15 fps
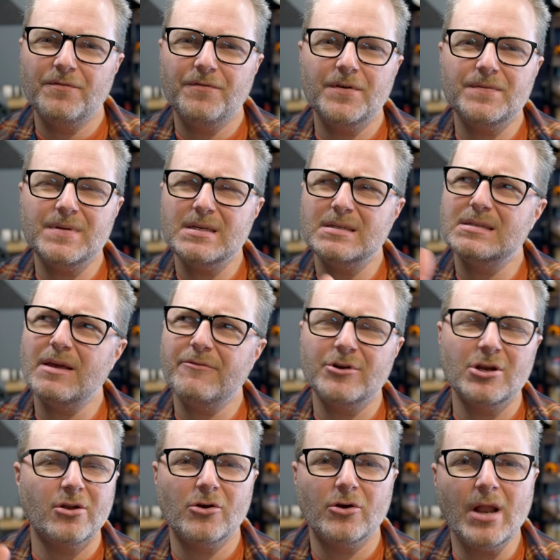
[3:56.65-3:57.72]

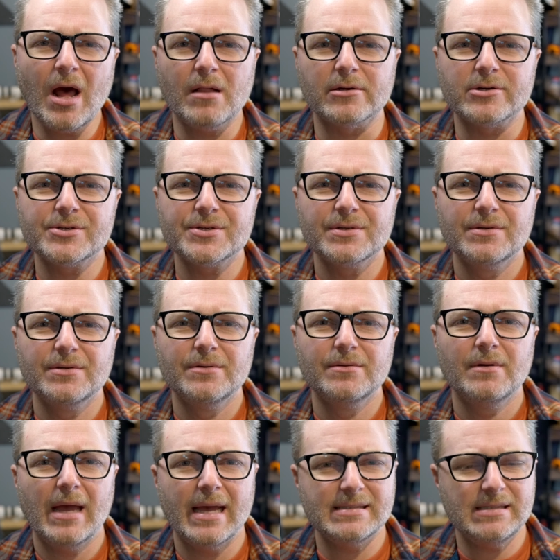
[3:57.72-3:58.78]
$700.
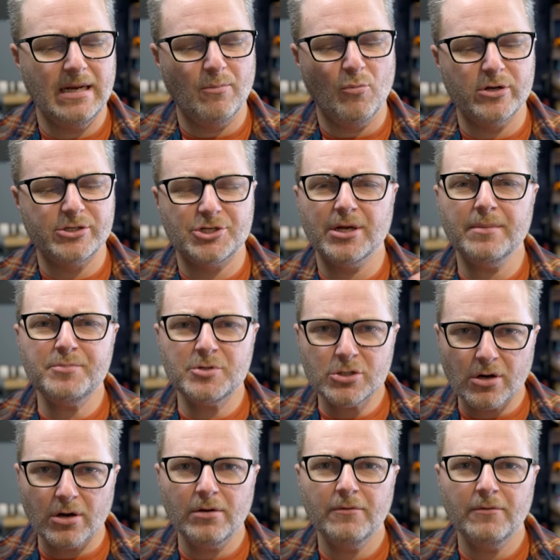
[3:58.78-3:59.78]
Has an M1 chip, sure,